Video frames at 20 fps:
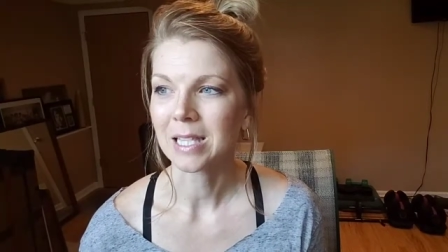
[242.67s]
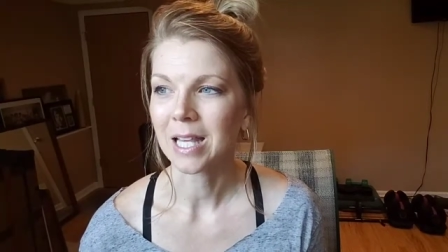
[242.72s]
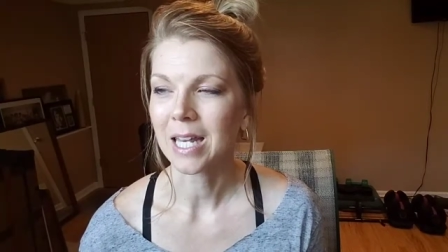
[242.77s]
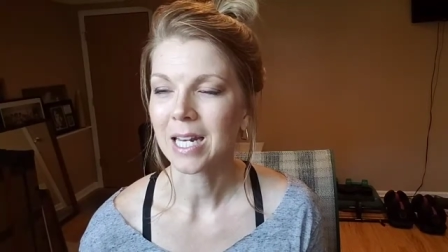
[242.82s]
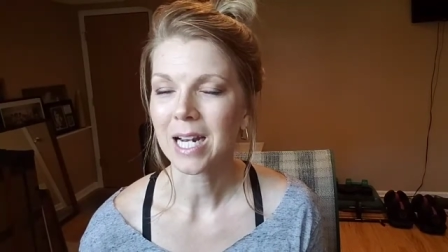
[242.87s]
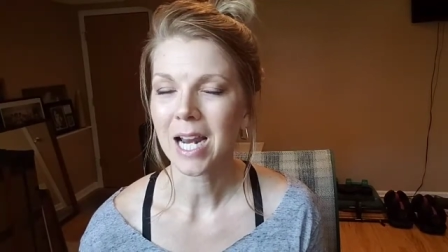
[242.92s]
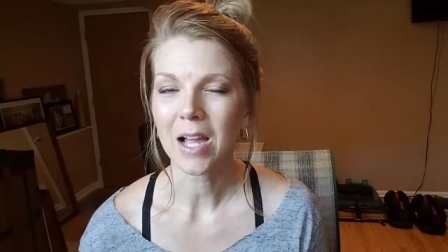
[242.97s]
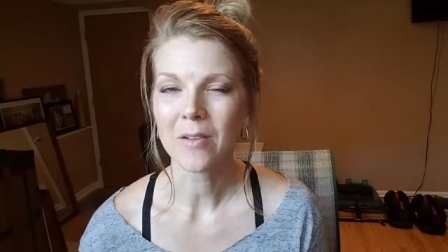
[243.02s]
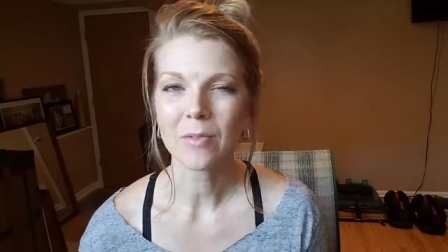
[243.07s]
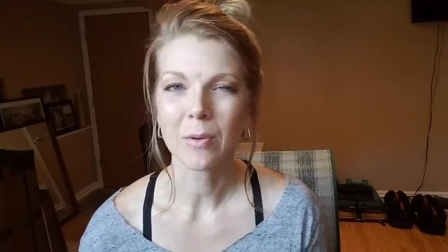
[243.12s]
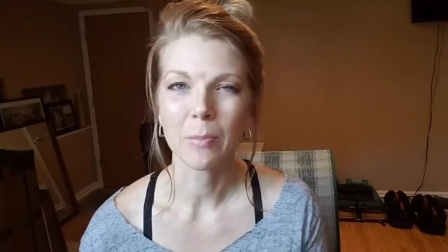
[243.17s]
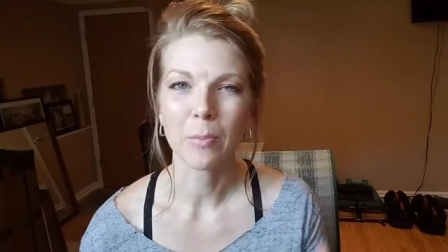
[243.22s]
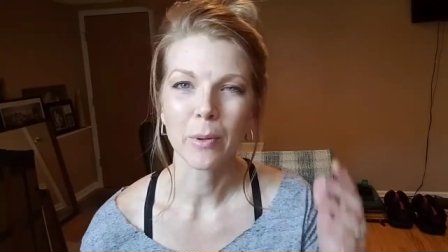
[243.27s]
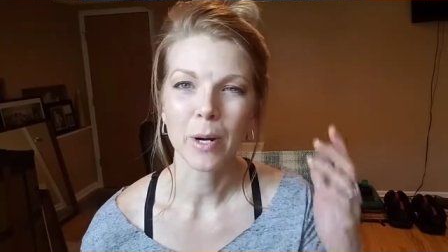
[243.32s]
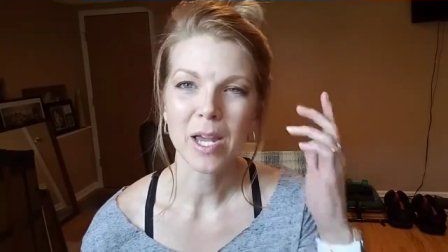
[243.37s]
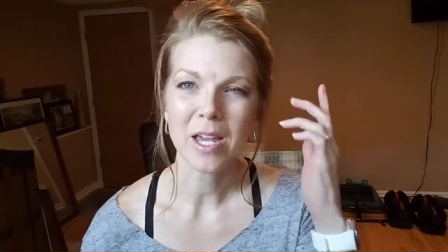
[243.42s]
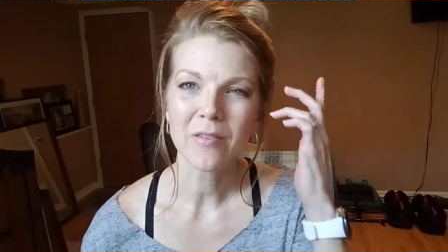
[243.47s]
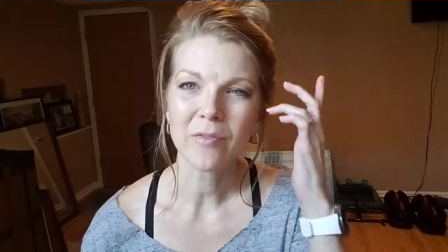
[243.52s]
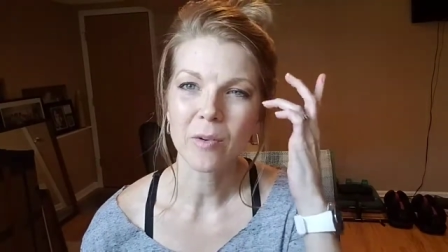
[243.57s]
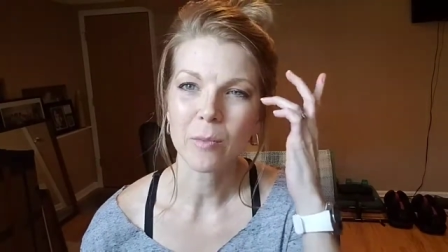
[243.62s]
Let it have a
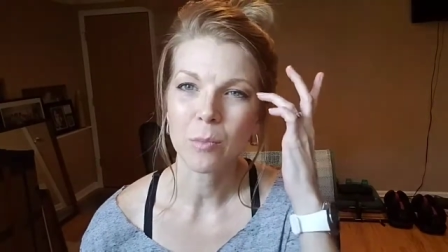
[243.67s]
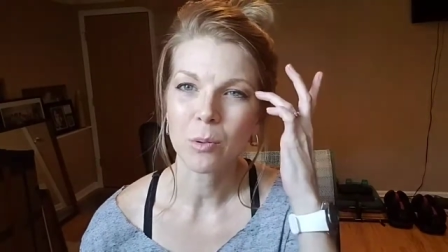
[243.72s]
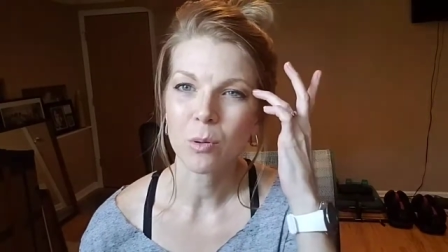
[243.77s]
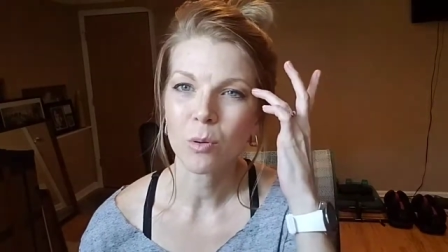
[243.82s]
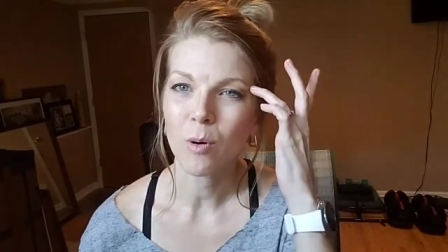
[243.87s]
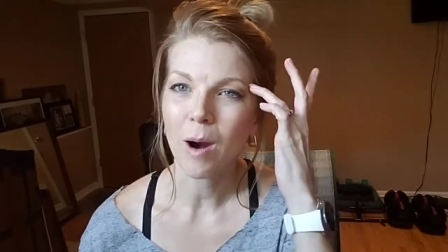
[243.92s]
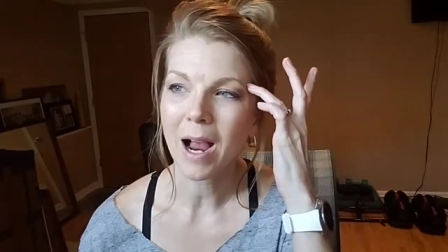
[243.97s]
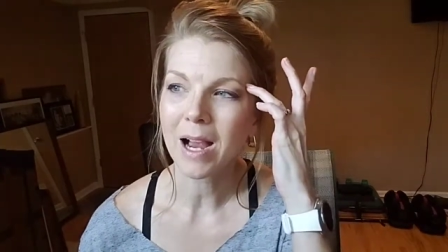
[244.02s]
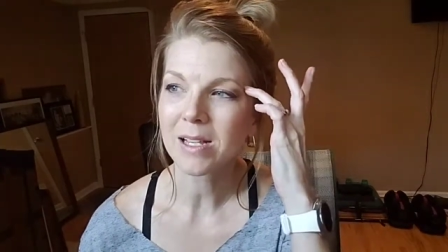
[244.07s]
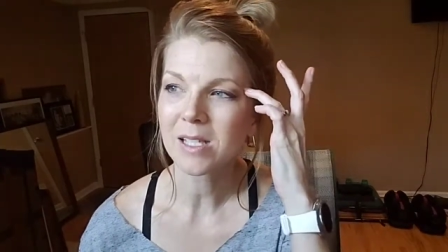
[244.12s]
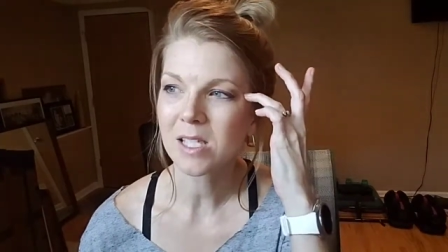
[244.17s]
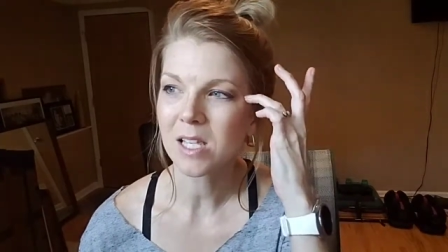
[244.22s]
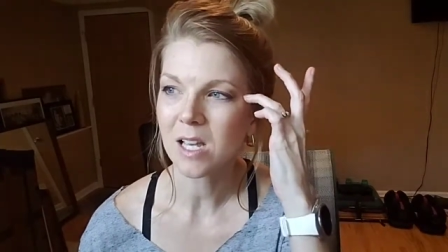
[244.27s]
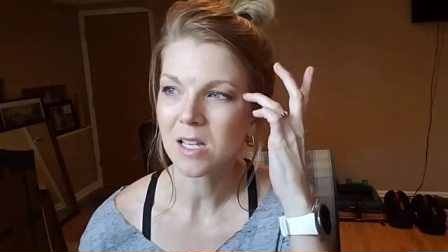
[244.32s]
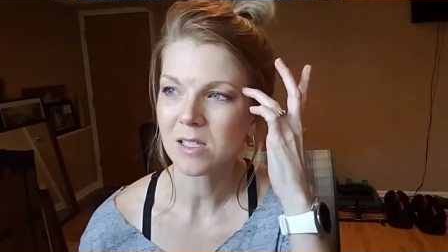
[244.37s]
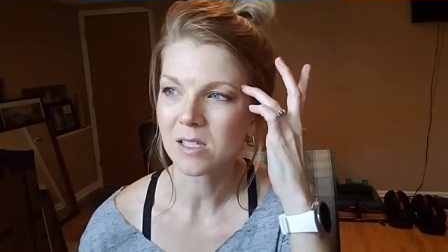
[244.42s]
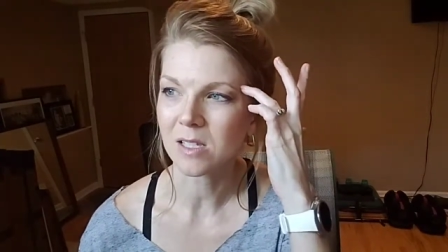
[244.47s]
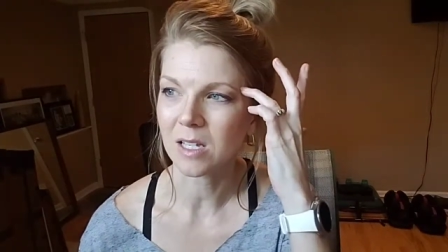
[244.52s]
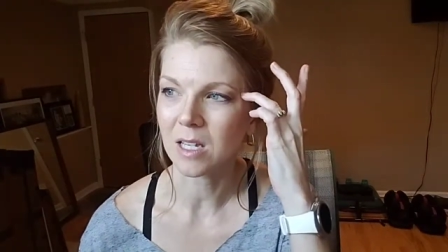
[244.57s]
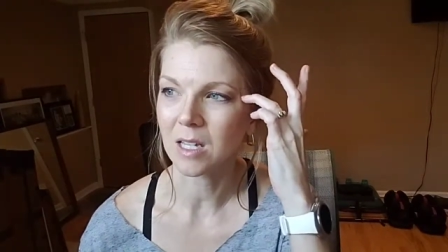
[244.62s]
break from
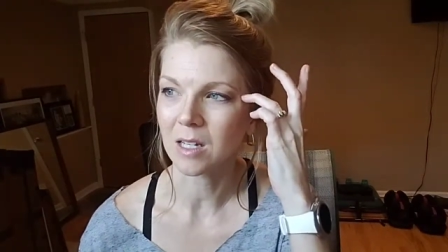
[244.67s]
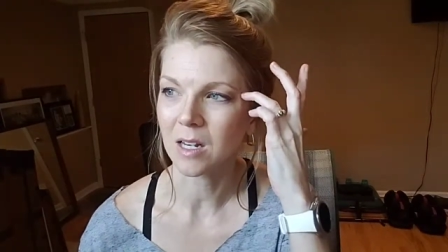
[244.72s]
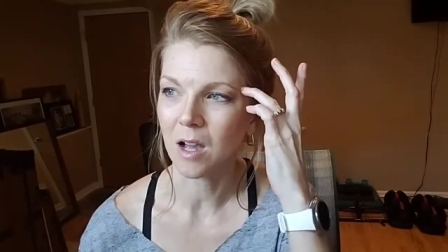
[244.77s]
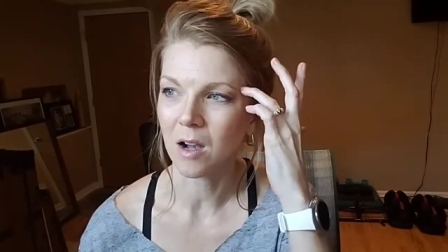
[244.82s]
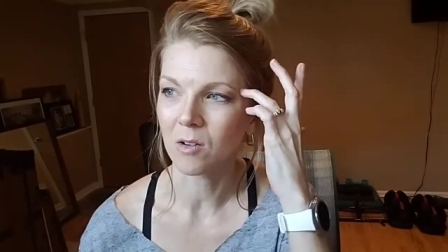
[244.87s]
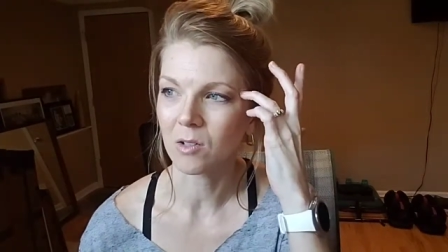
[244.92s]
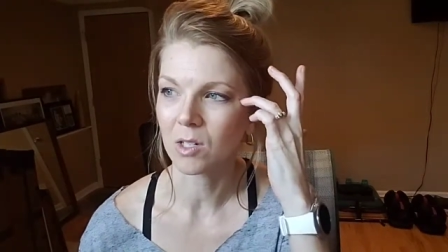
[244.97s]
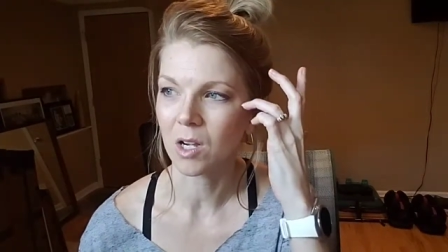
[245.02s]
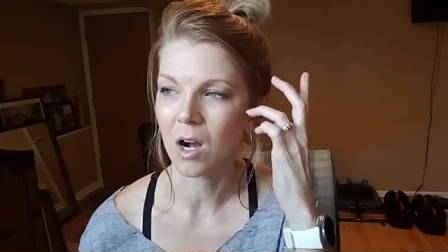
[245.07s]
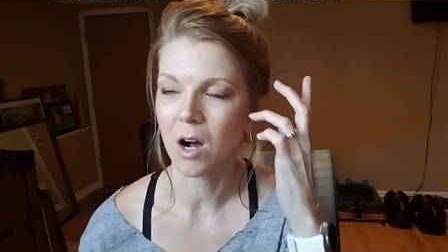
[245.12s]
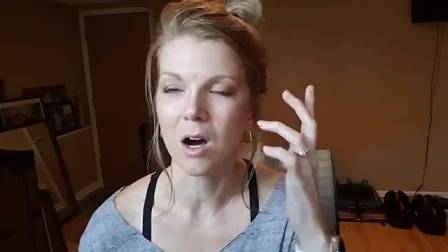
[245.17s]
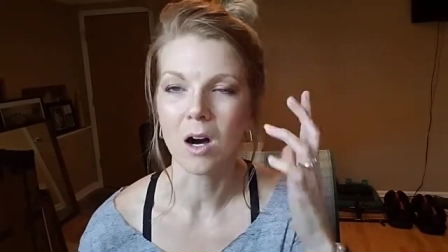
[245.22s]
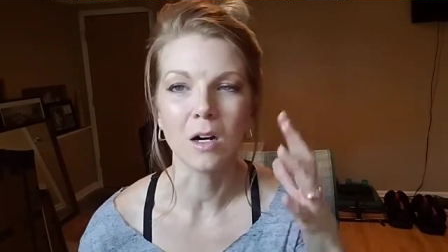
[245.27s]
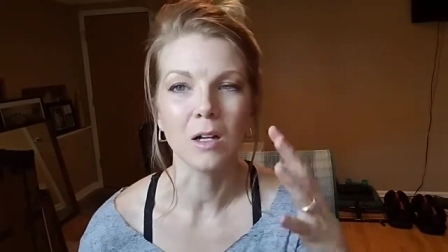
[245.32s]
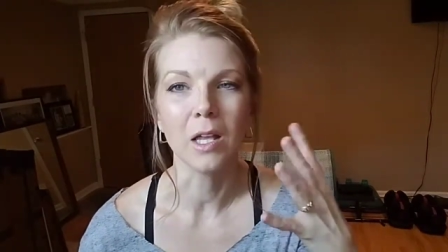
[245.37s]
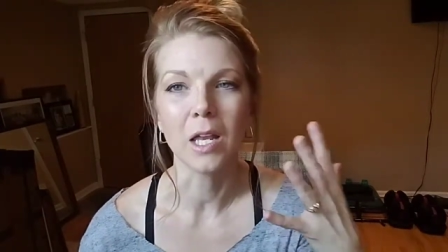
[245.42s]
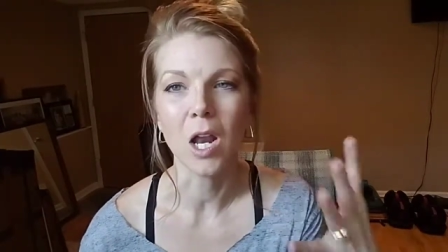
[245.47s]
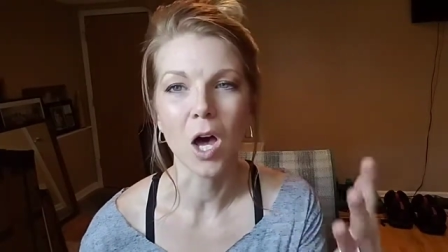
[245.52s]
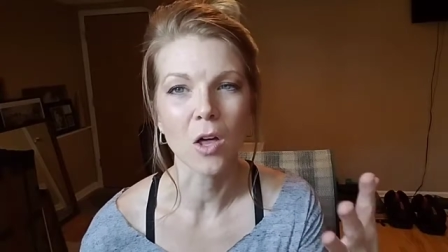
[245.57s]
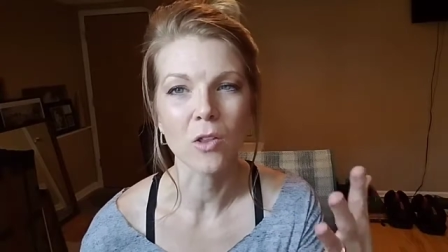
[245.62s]
processing
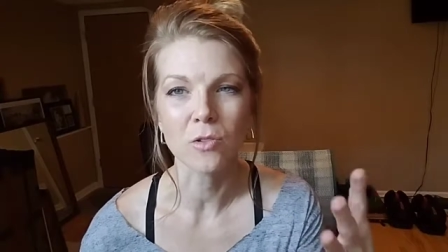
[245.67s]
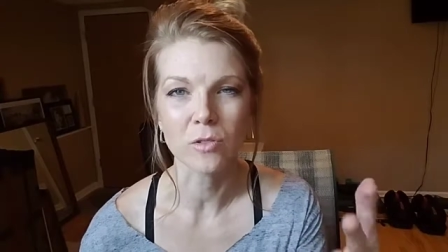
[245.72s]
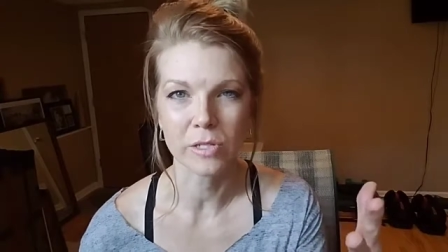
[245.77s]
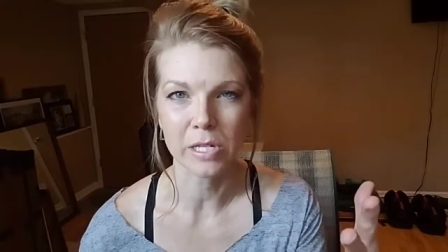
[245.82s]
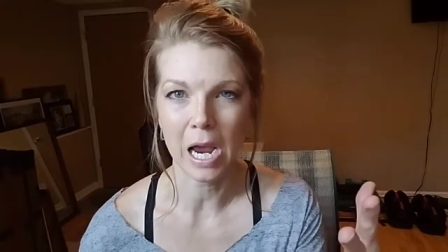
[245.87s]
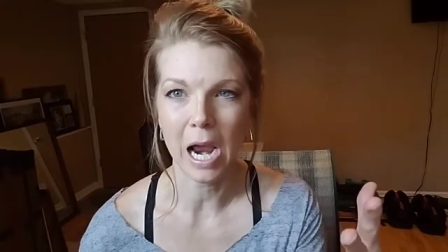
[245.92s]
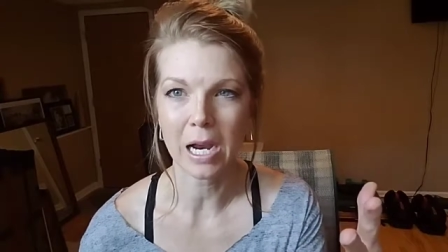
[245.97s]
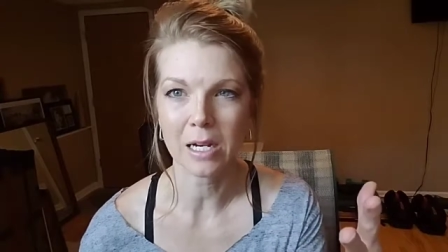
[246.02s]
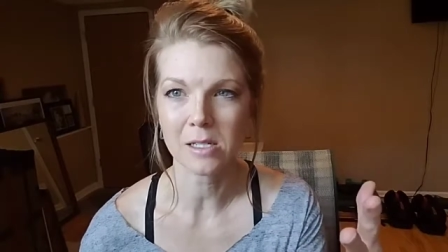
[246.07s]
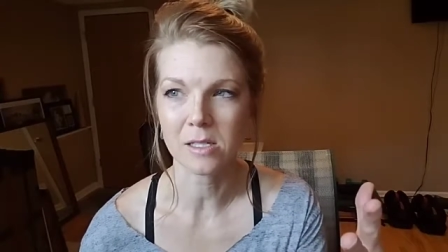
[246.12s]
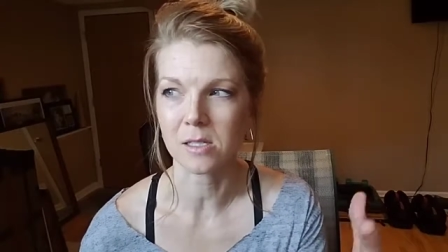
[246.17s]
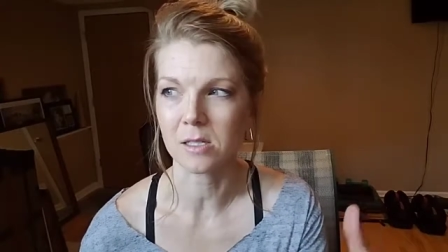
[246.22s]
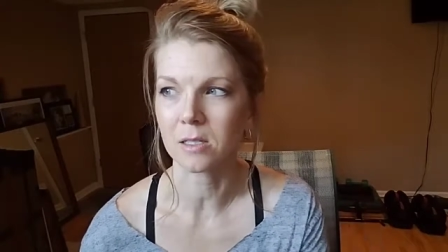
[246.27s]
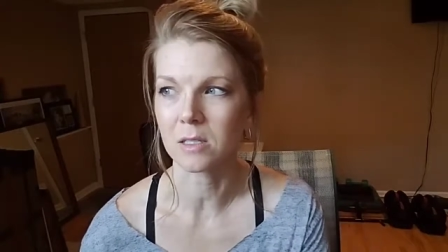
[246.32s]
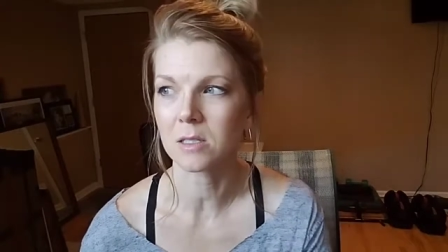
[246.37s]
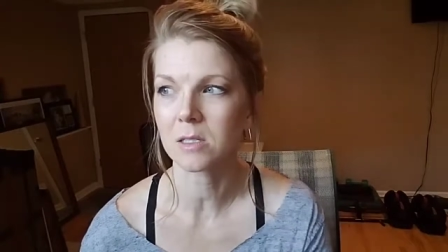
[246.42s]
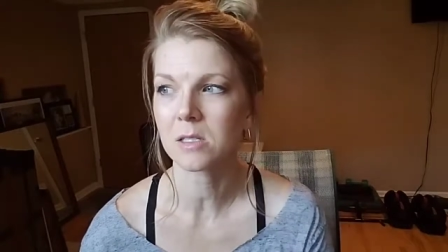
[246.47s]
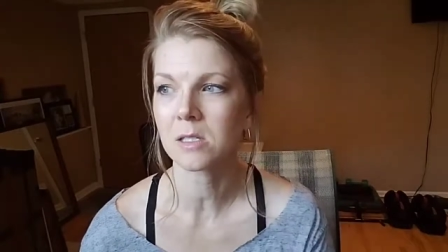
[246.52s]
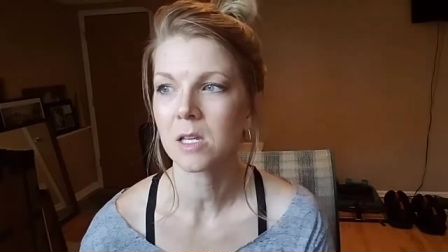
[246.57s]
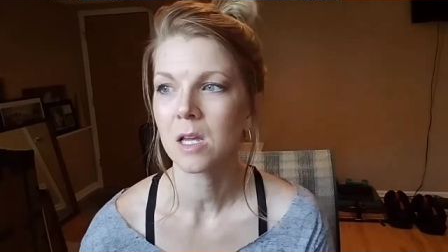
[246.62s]
alcohol and other
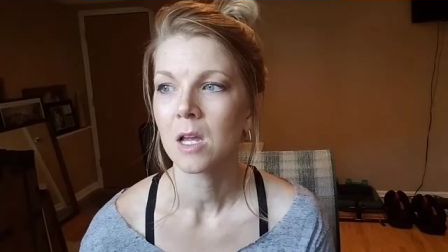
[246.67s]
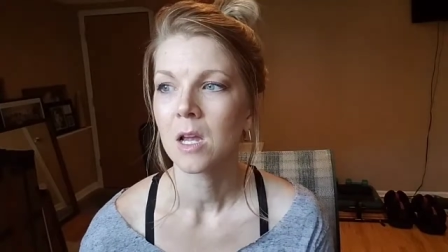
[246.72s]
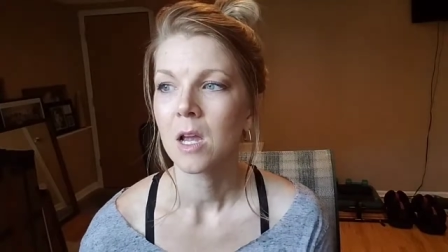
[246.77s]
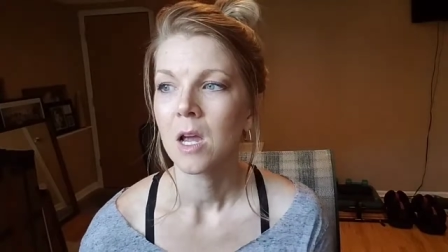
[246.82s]
toxins.